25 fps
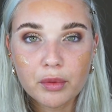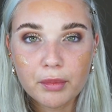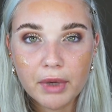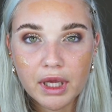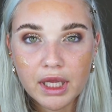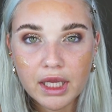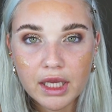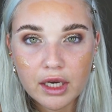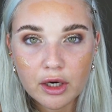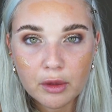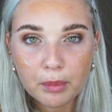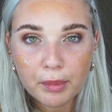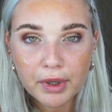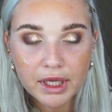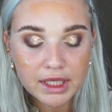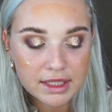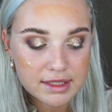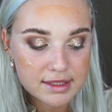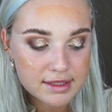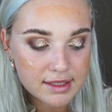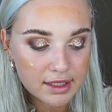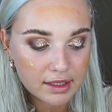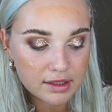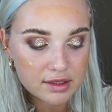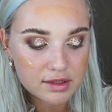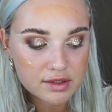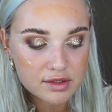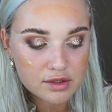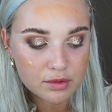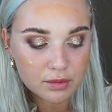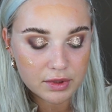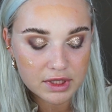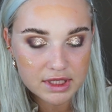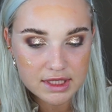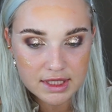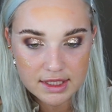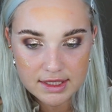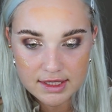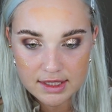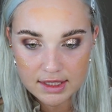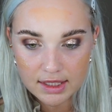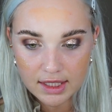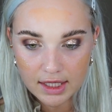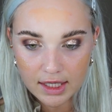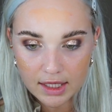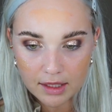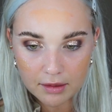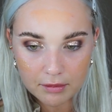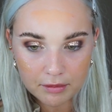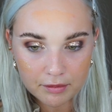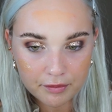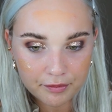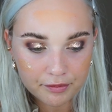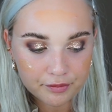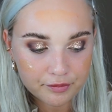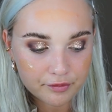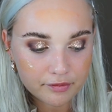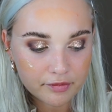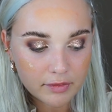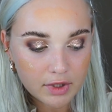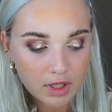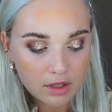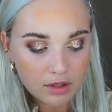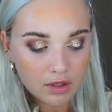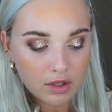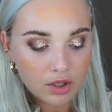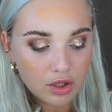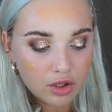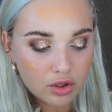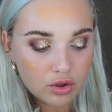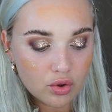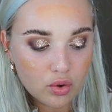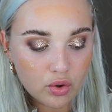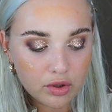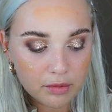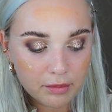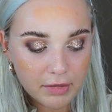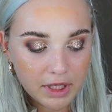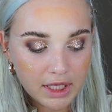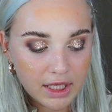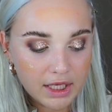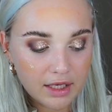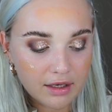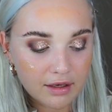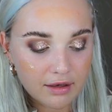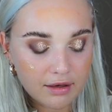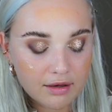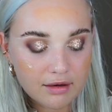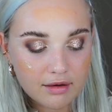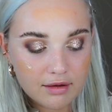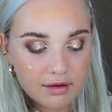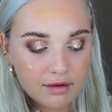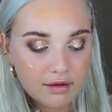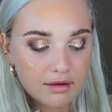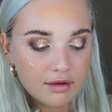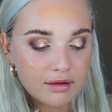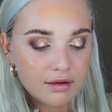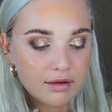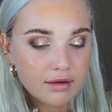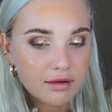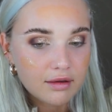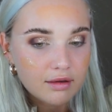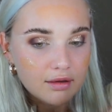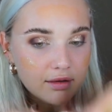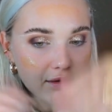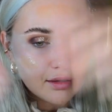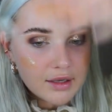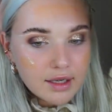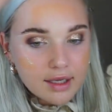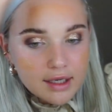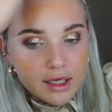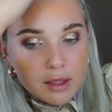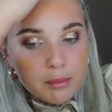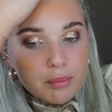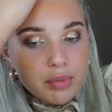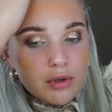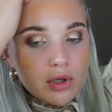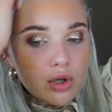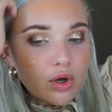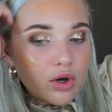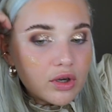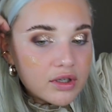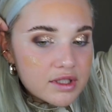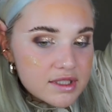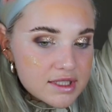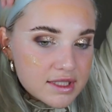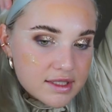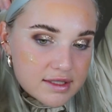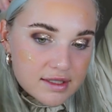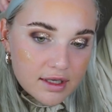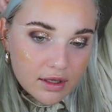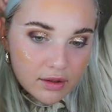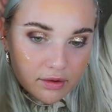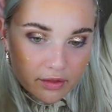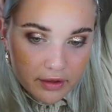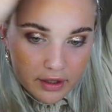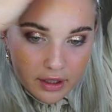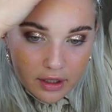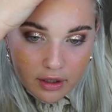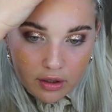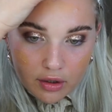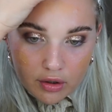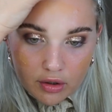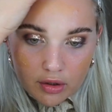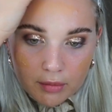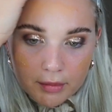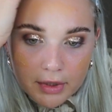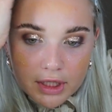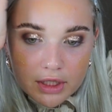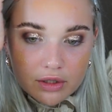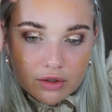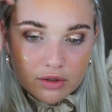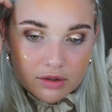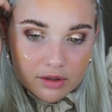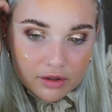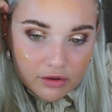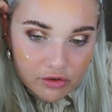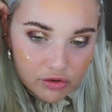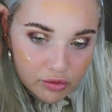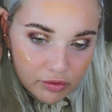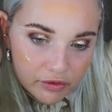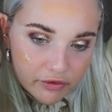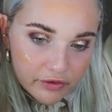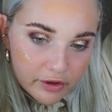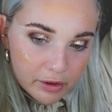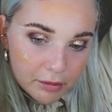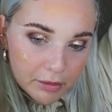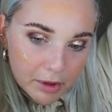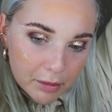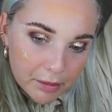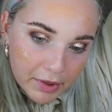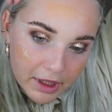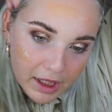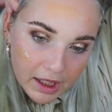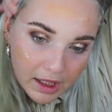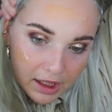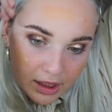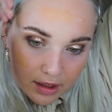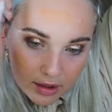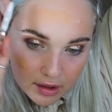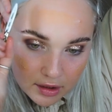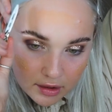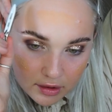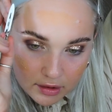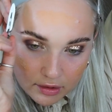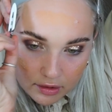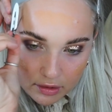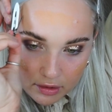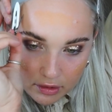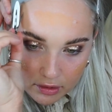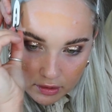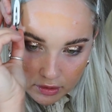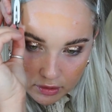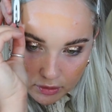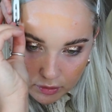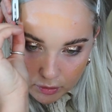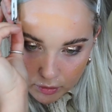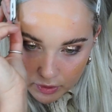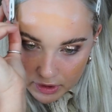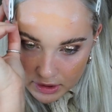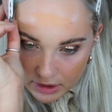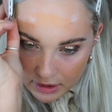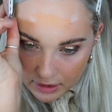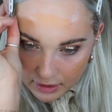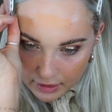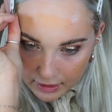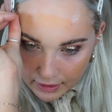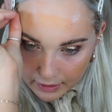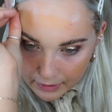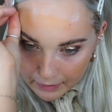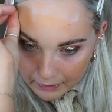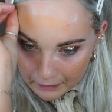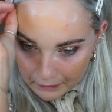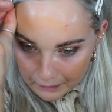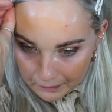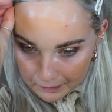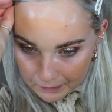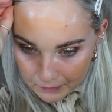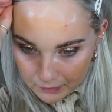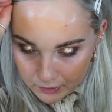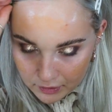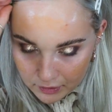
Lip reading: hairpins in so it doesn't go in my hair. Any blondies out there, oh my goodness, you'll feel my pain when you get